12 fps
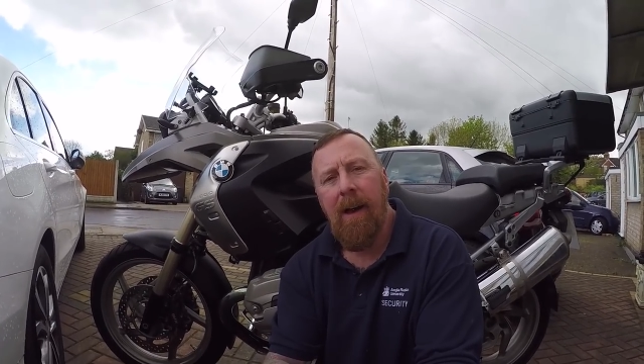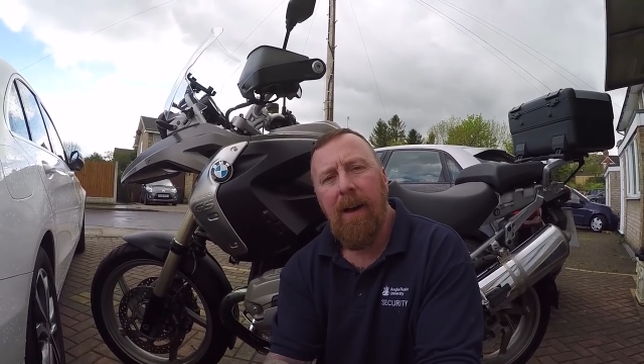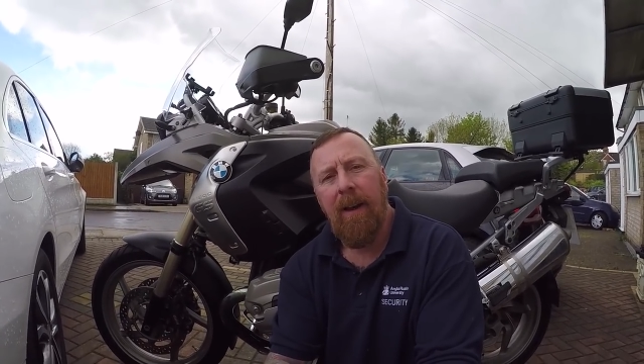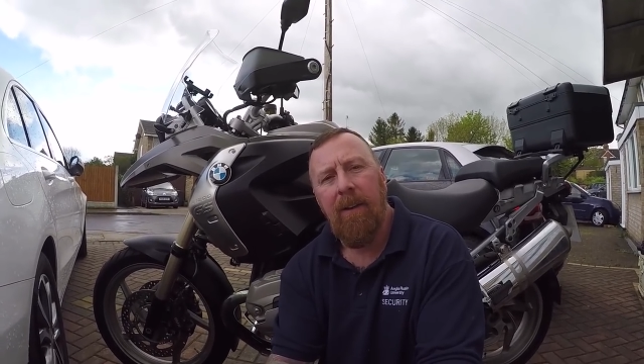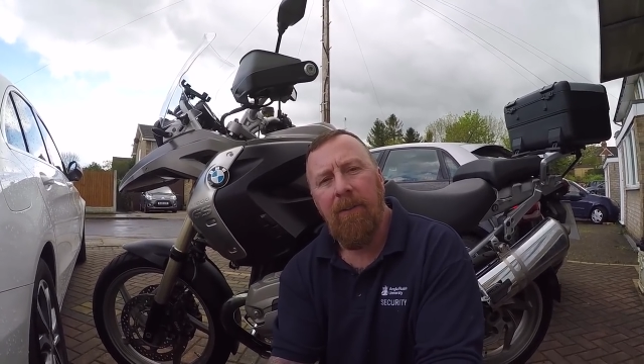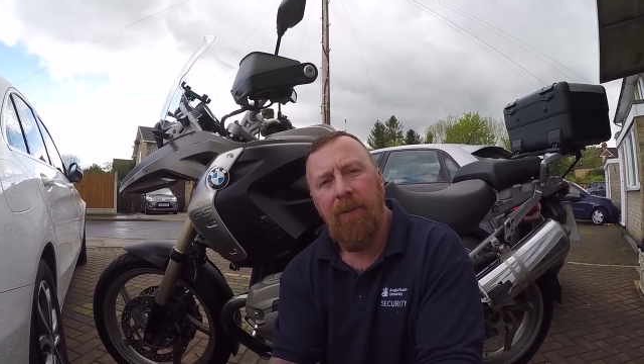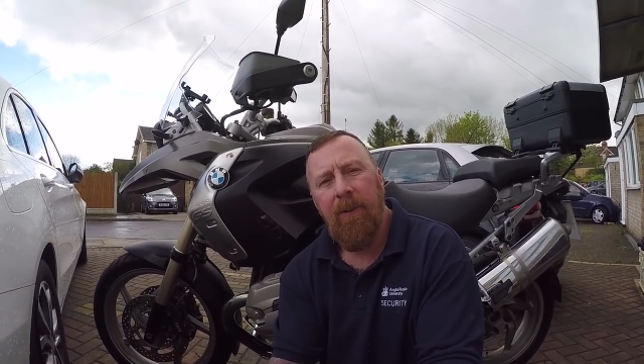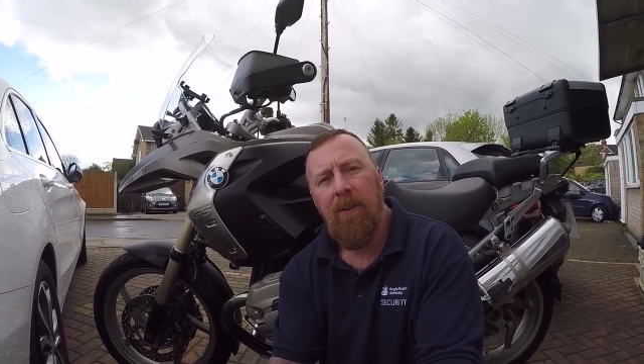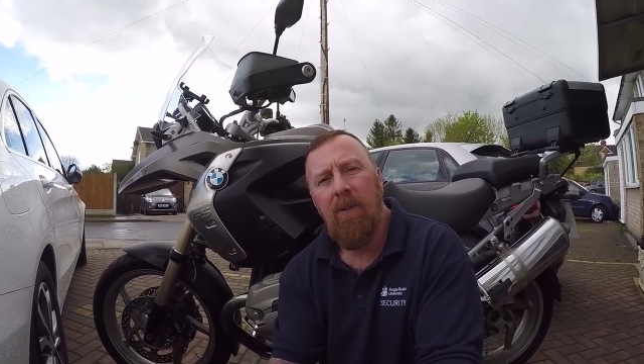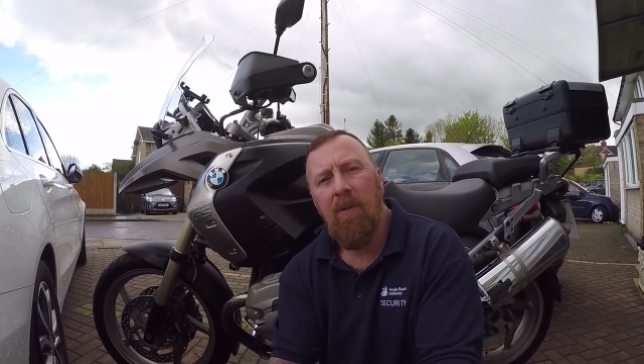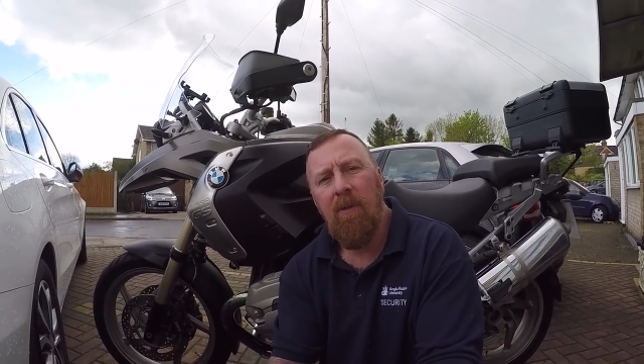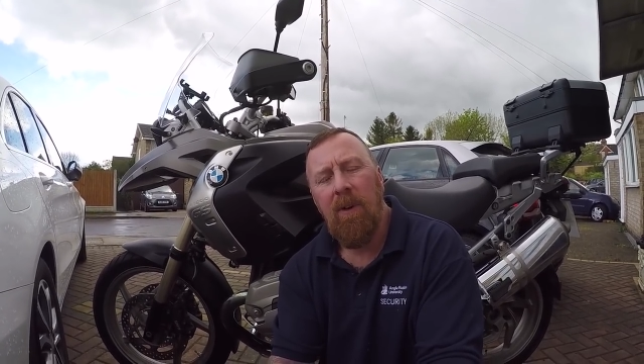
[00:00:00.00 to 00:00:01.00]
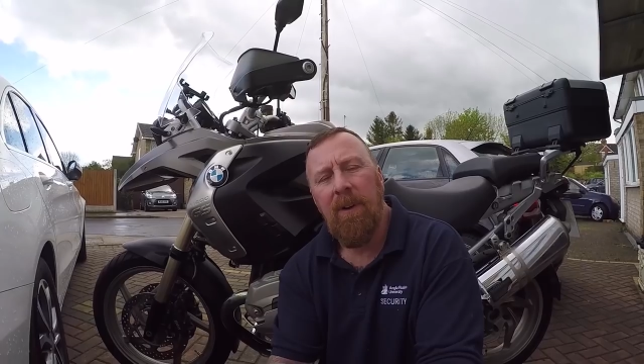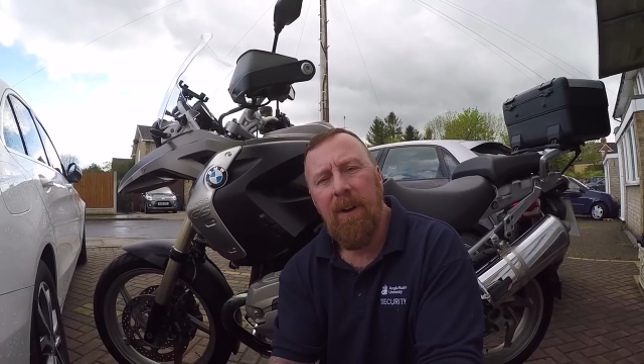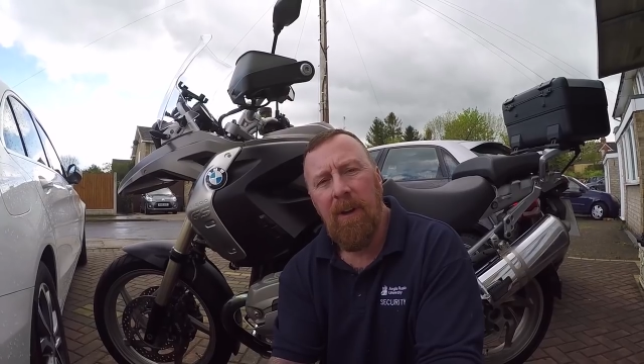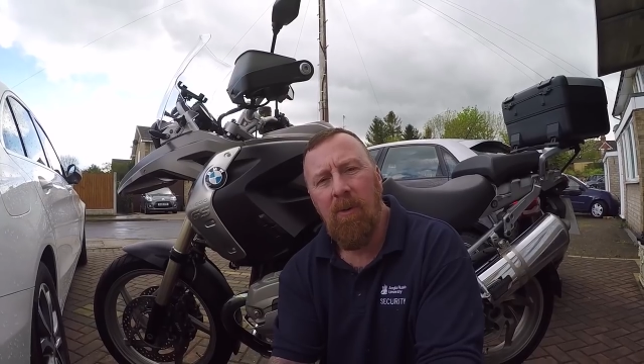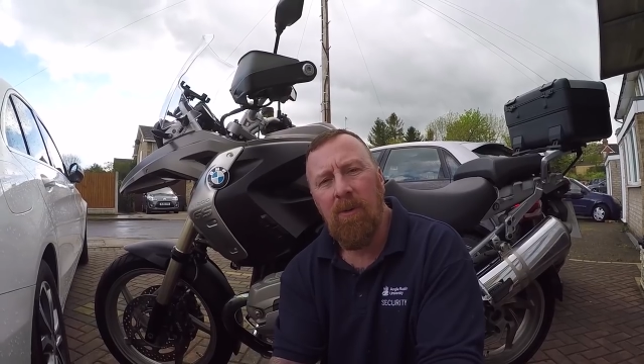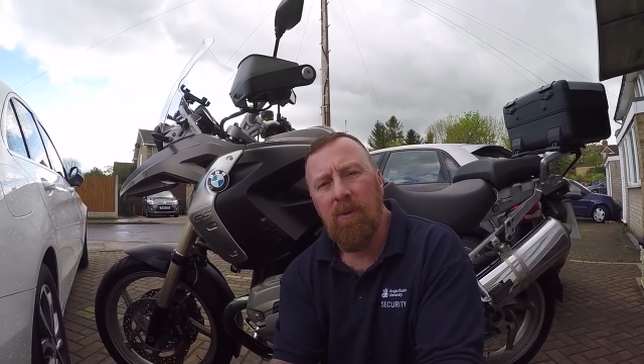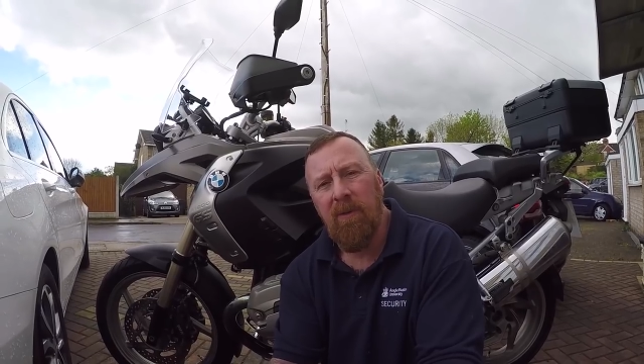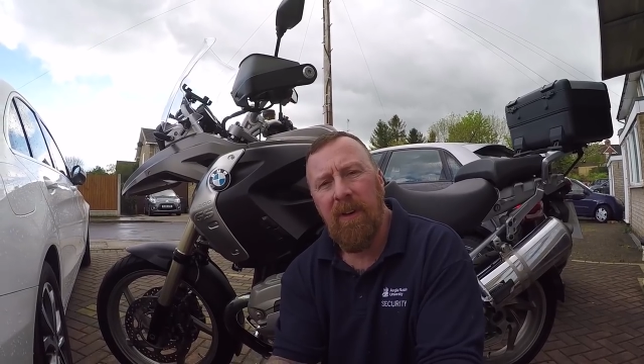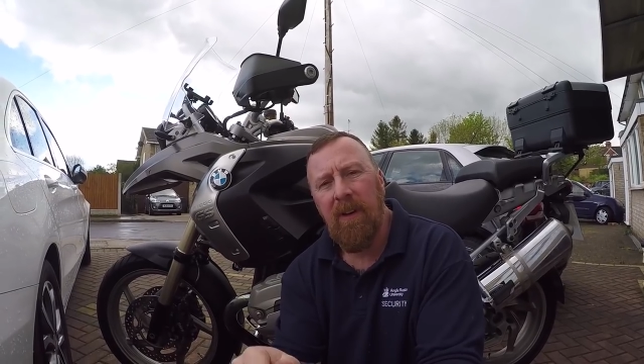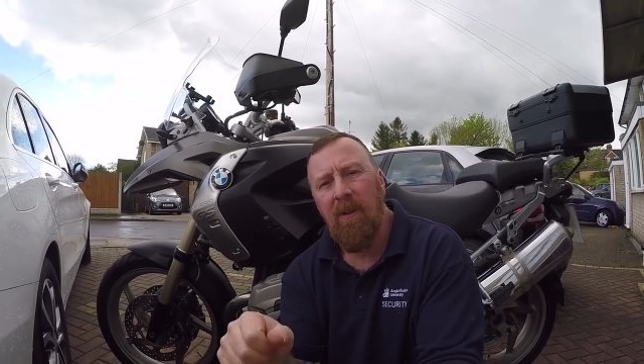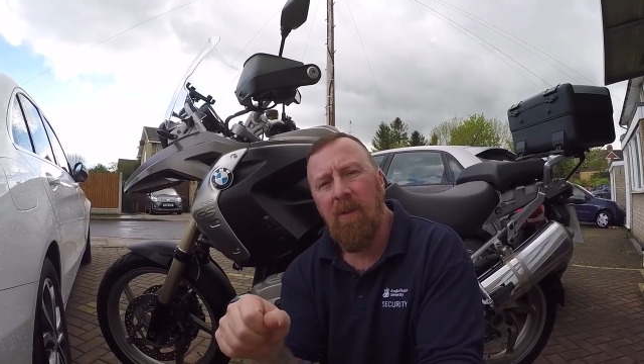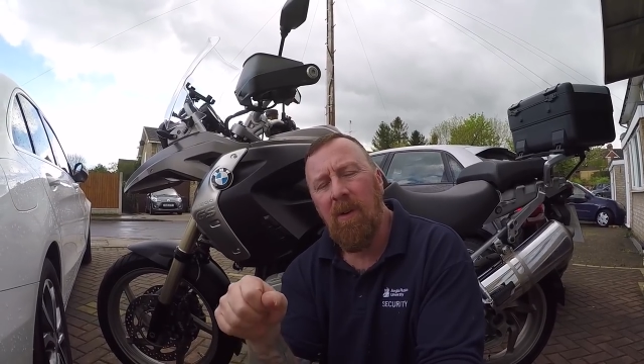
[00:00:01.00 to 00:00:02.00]
And I had a few little niggles with
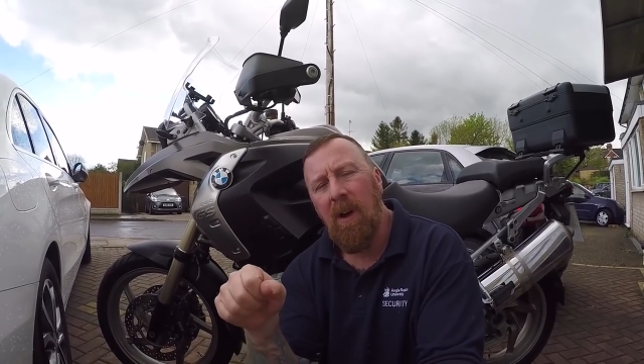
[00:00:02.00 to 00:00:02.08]
it,